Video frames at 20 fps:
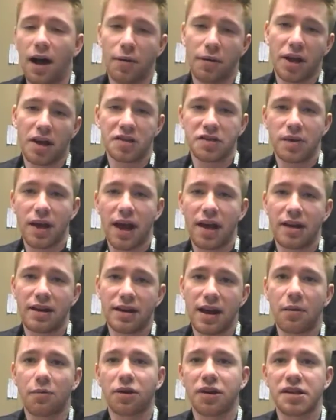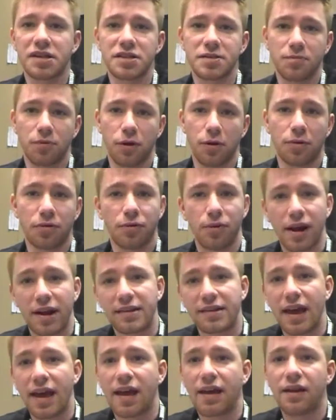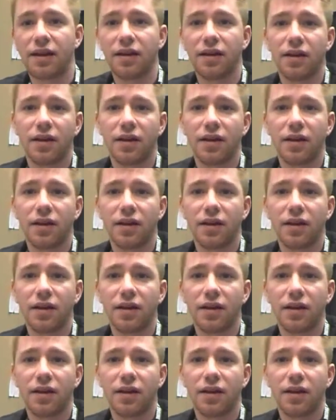We also added networking support with RakeNet.